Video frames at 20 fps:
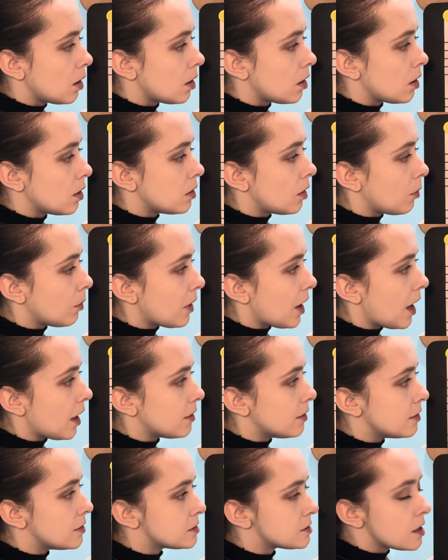And then we had
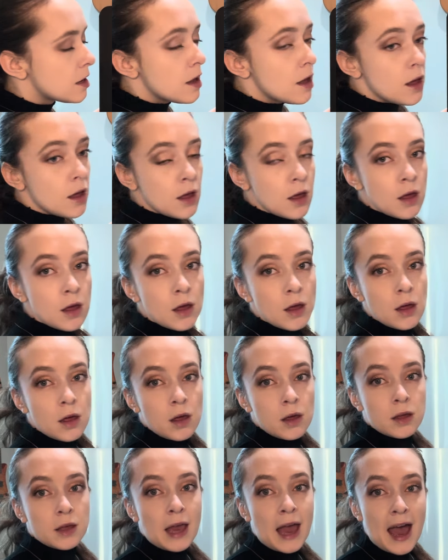this
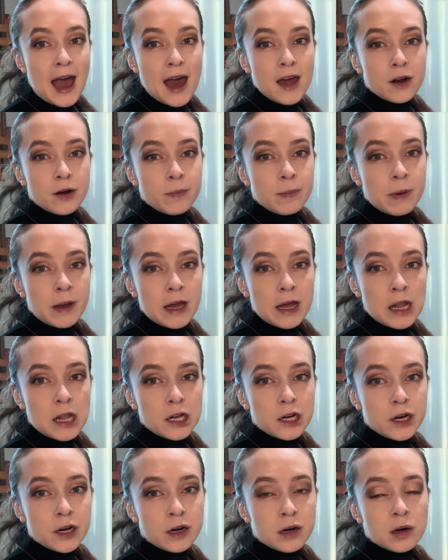
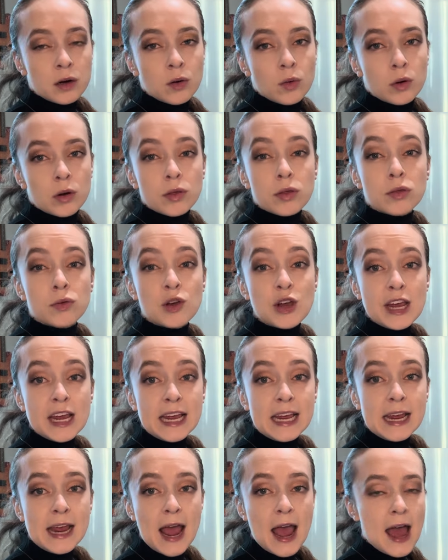caterpillar, or
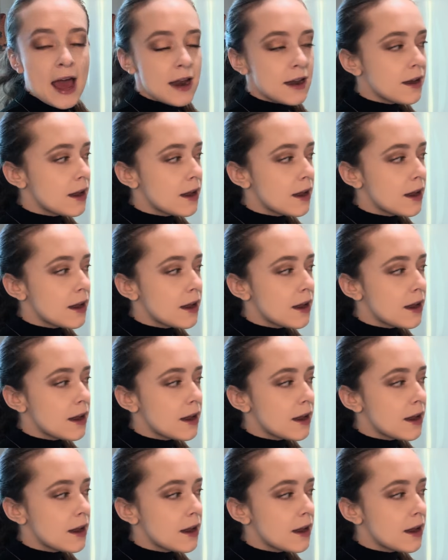3 and